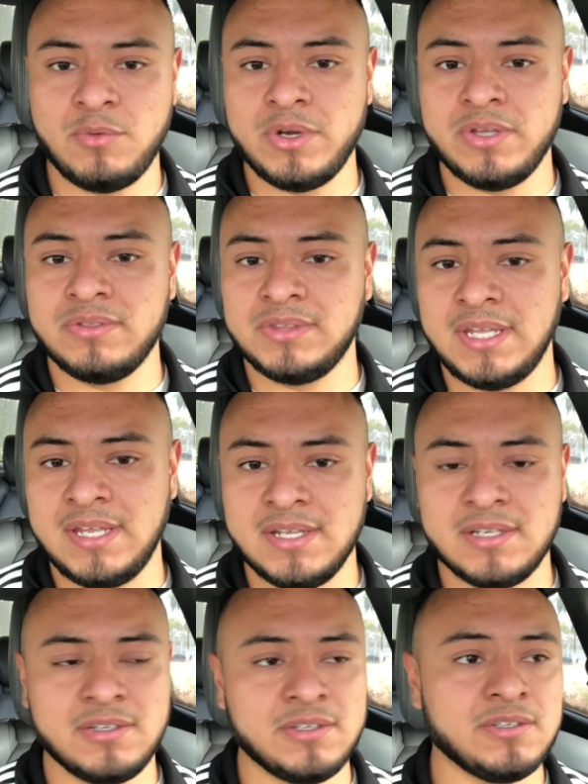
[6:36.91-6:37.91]
What do you
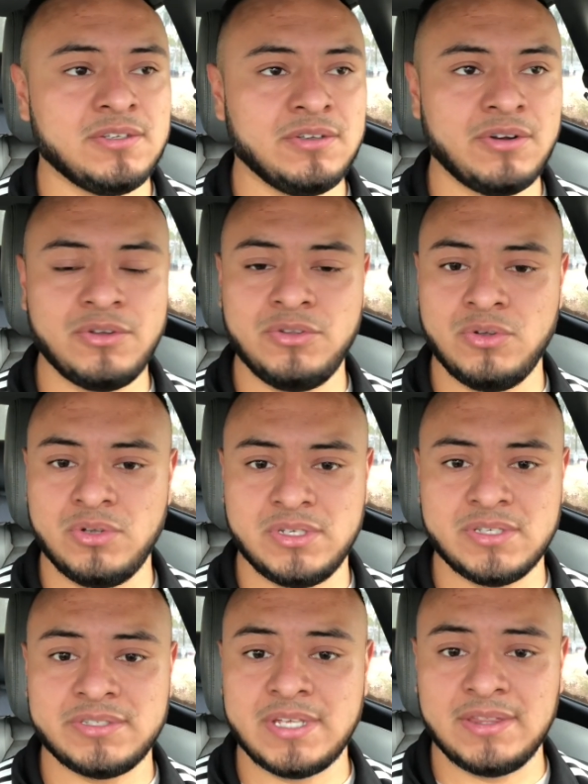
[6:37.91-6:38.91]
think? You could
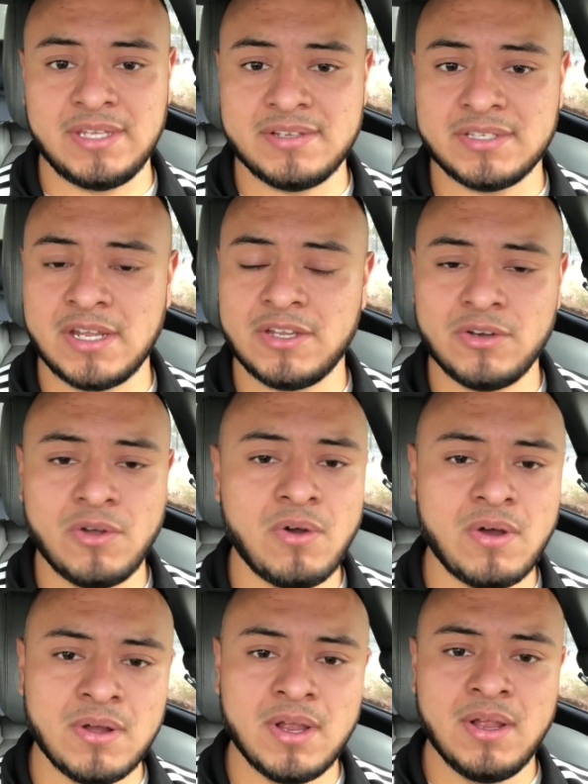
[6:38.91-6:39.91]
just say things like,
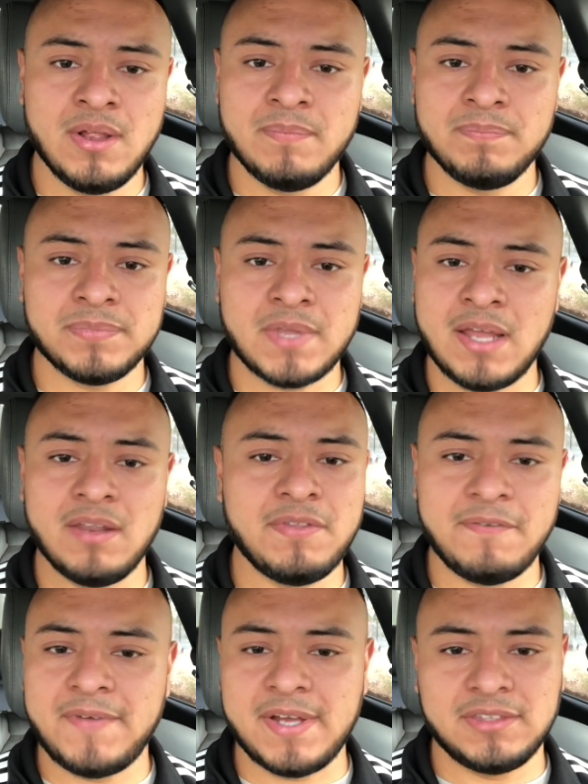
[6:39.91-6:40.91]
I love the
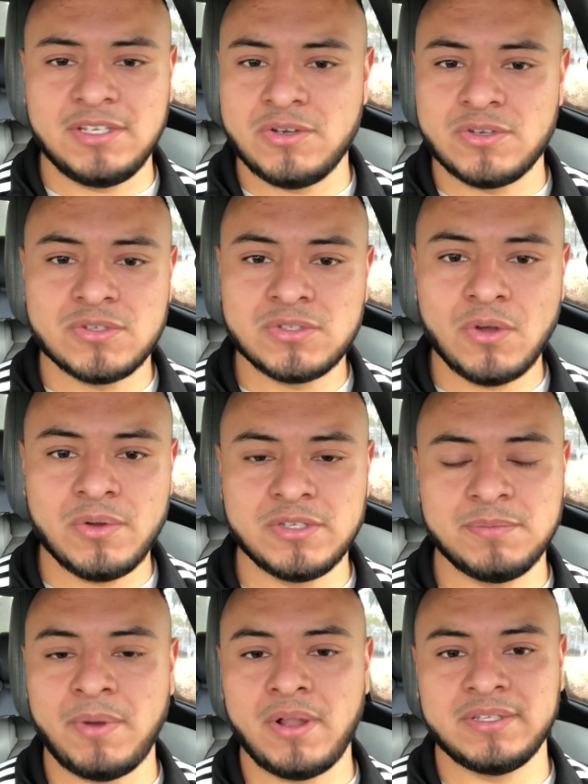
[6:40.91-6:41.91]
fact that you're so into
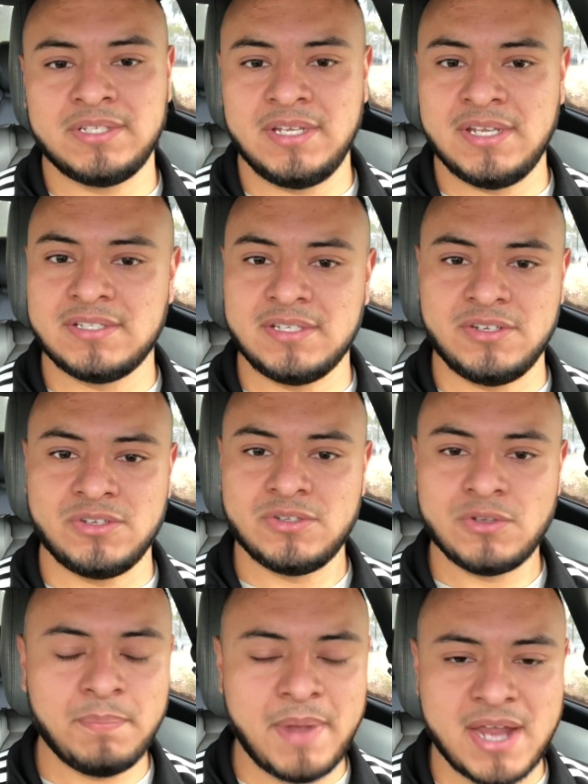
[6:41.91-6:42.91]
politics and you're
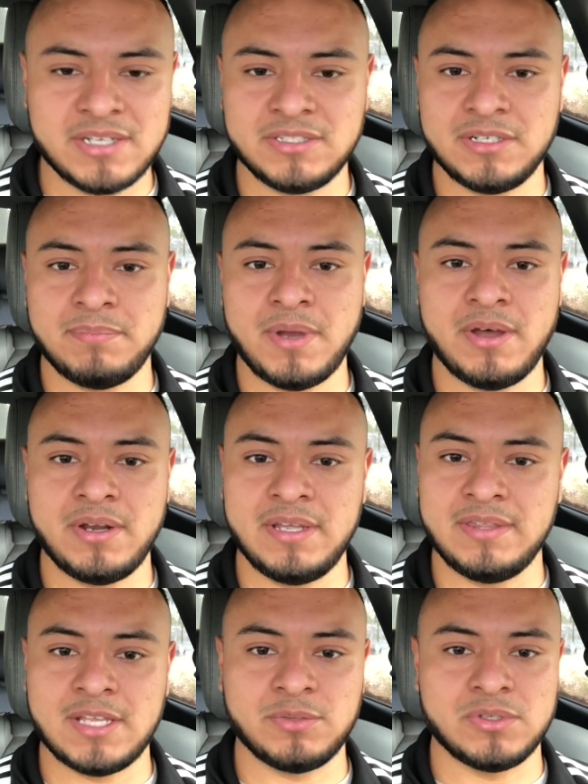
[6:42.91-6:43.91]
so passionate about it.
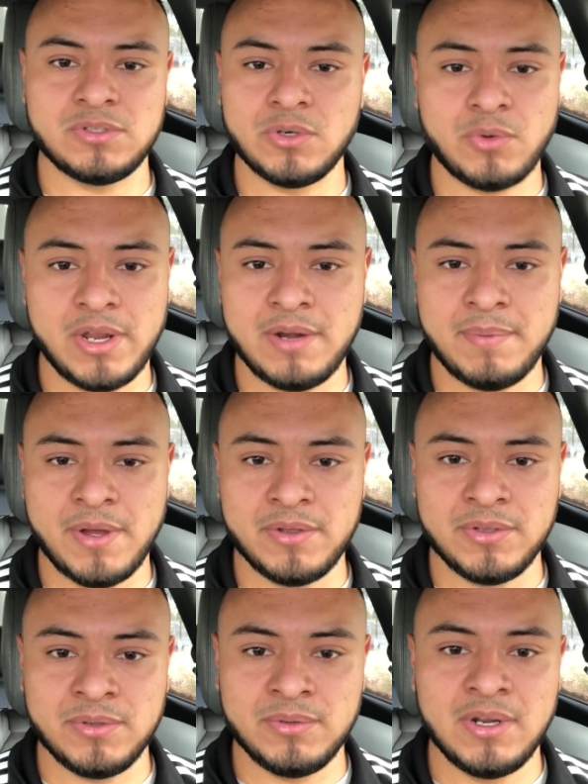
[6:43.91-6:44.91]
And that's what's so great about
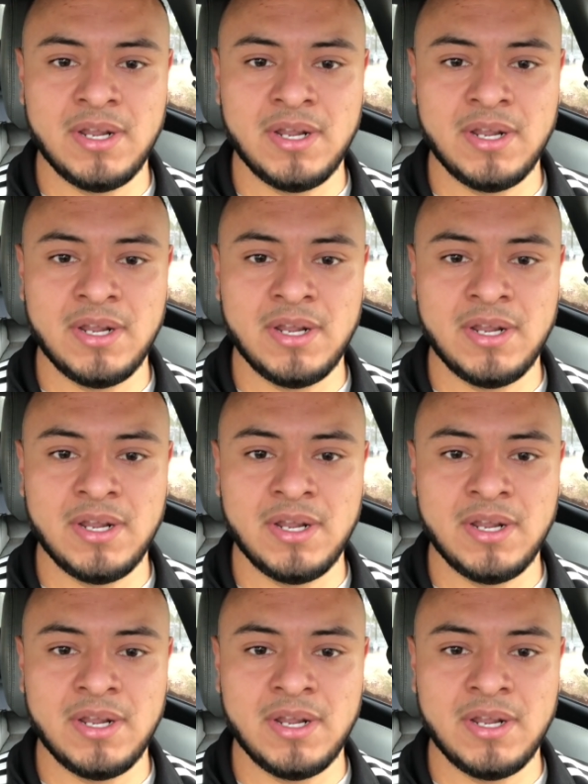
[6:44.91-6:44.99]
you.